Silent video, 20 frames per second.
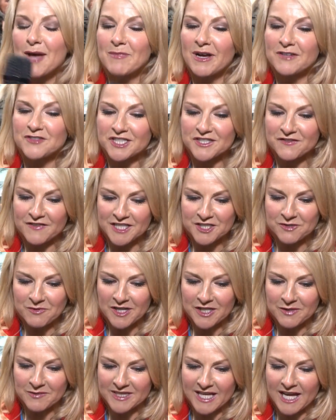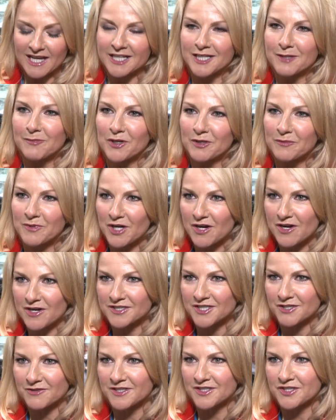Um, I've just finished working with Helena Bonham
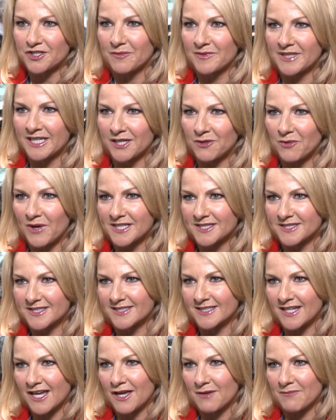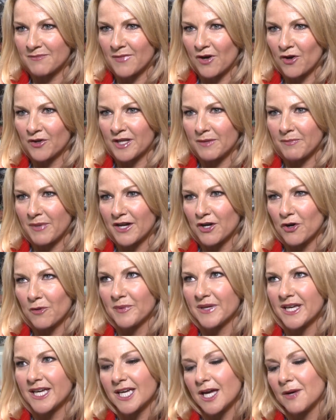Carter and Dominic West um, on a
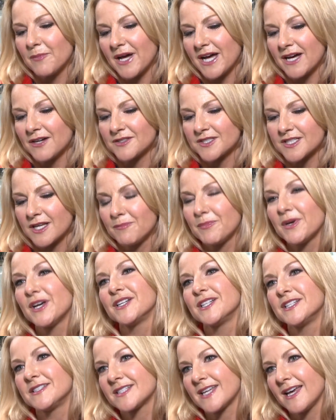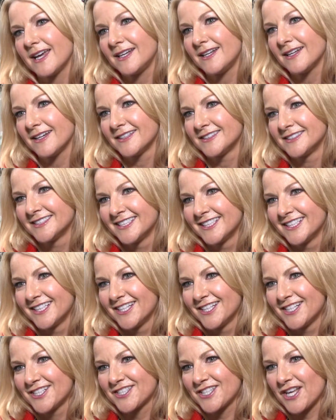biopic about uh, Burton and Taylor,
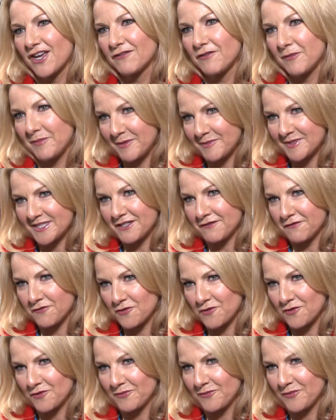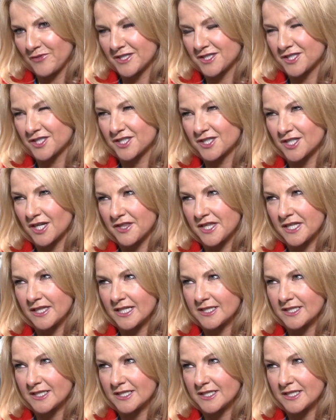so for BBC Four, which I think